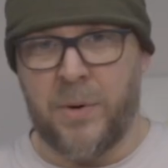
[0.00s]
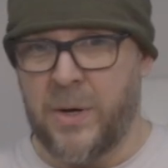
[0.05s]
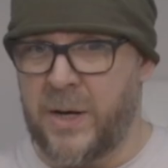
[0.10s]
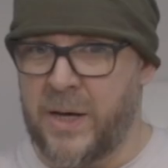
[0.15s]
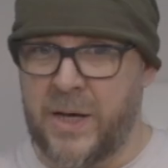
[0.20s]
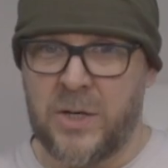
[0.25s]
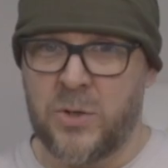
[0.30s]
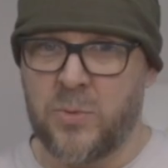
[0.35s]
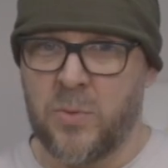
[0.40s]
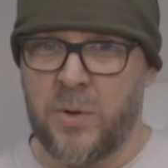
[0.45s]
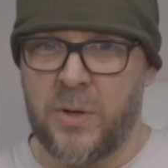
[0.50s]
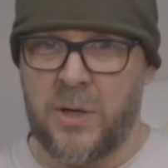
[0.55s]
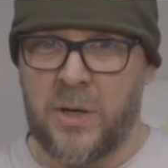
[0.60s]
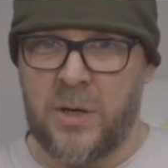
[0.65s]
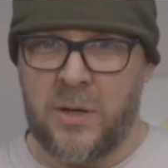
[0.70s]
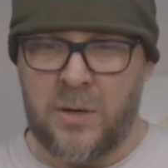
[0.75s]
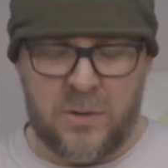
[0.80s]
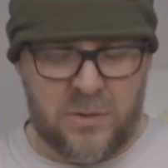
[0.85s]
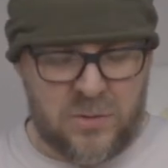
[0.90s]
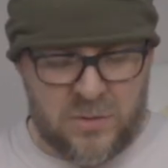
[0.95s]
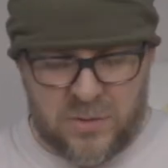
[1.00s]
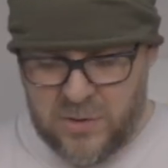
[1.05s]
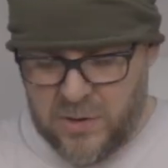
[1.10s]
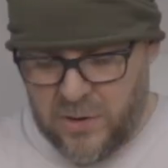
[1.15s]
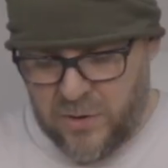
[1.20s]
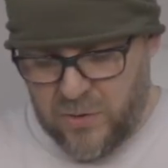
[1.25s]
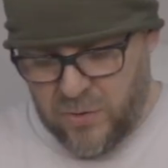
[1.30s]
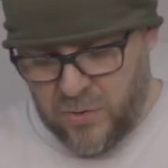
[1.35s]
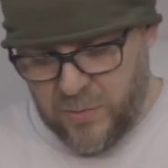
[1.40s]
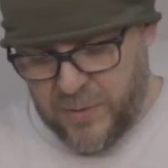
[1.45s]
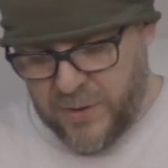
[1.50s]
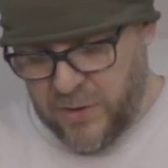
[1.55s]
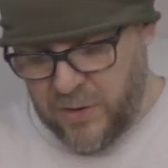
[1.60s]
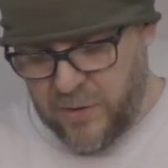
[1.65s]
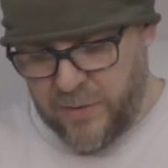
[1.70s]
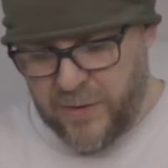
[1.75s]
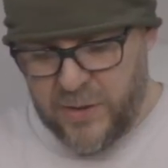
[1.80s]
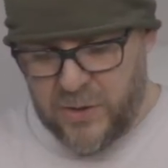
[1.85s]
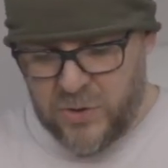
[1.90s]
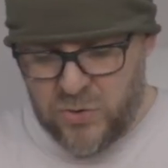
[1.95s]
But it is what they used, and all we're
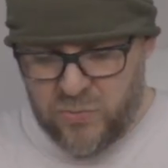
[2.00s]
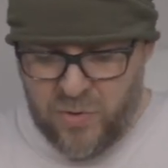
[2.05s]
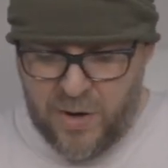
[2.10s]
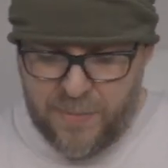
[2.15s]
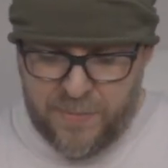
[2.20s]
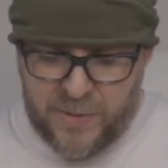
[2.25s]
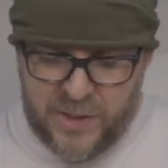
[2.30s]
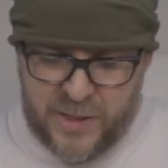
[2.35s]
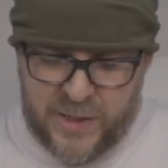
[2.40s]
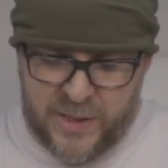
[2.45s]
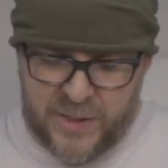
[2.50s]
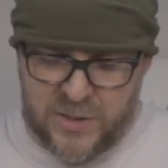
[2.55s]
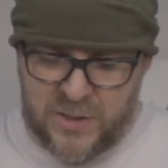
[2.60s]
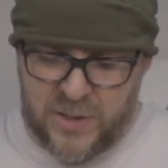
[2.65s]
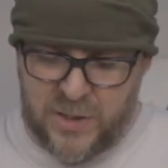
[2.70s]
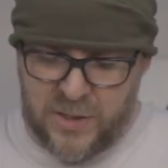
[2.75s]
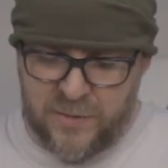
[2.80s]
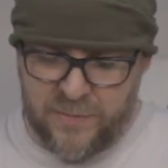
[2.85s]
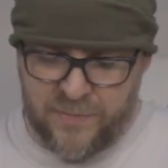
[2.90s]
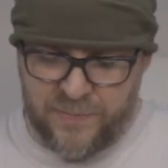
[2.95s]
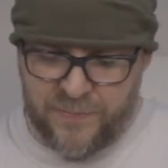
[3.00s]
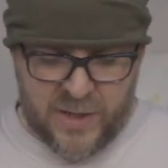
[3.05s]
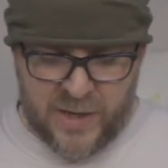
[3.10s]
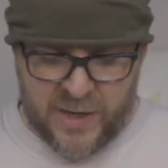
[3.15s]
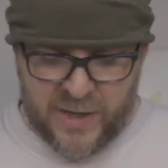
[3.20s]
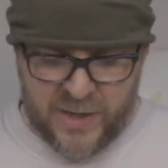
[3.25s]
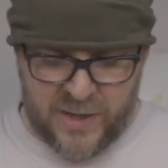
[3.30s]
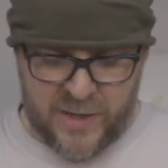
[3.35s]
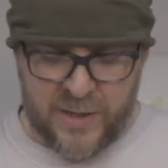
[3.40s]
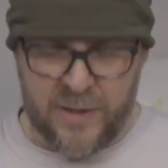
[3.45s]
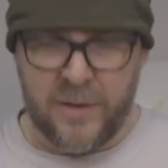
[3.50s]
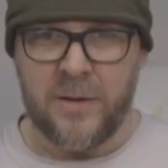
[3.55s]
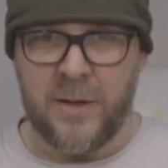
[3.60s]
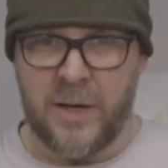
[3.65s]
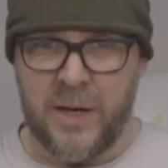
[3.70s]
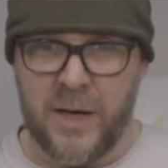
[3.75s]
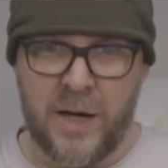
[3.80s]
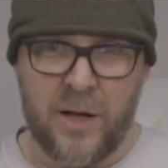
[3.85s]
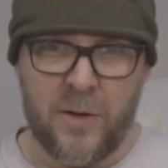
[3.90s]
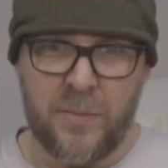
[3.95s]
doing is replicating
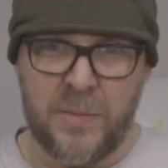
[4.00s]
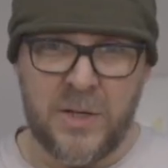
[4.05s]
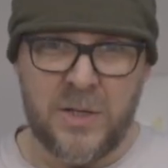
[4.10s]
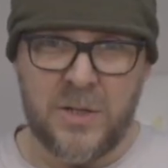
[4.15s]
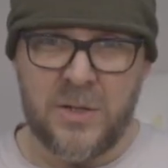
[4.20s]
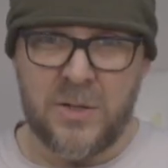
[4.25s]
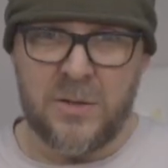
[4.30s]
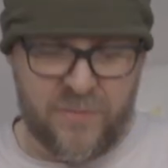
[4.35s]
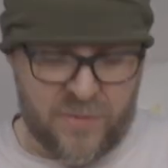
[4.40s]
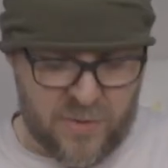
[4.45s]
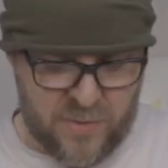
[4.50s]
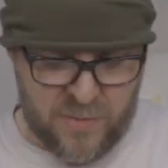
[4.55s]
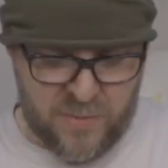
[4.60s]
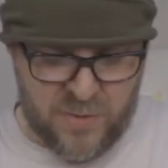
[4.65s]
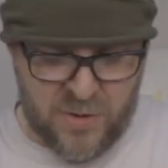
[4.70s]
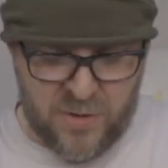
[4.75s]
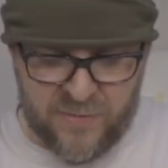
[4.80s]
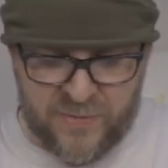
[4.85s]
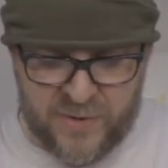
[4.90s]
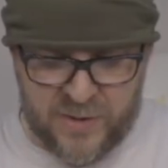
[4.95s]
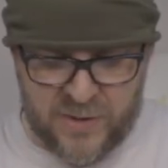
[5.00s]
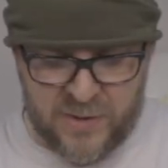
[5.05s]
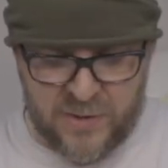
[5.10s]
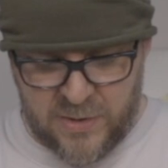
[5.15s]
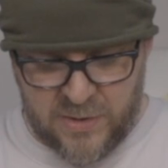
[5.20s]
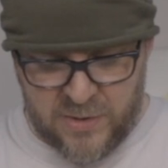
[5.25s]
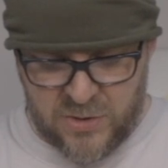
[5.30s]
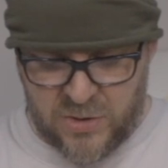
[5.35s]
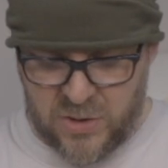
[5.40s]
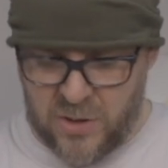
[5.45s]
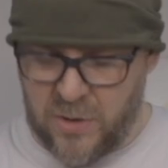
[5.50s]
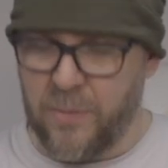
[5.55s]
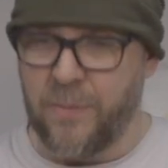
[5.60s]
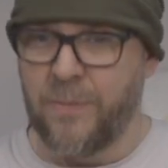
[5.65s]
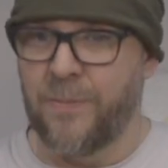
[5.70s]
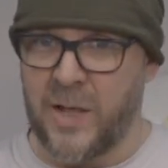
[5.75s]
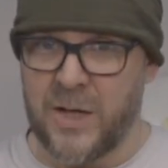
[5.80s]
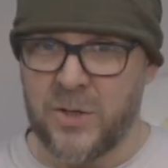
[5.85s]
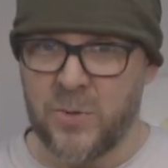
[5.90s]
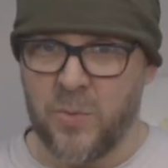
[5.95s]
the helmets from the movie. So
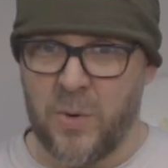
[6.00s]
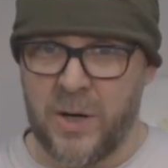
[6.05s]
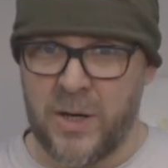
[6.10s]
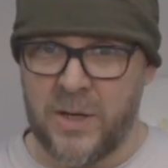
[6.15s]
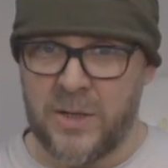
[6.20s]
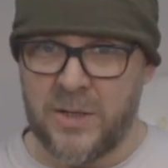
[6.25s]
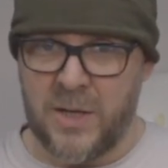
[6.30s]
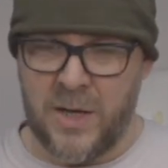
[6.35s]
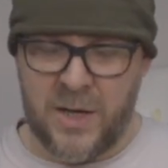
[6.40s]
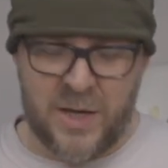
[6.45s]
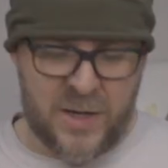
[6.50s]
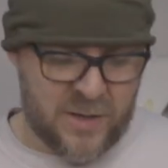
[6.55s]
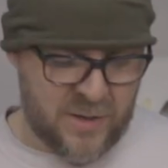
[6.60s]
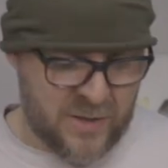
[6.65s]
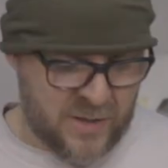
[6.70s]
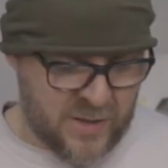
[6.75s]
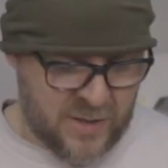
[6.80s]
that's why it's there.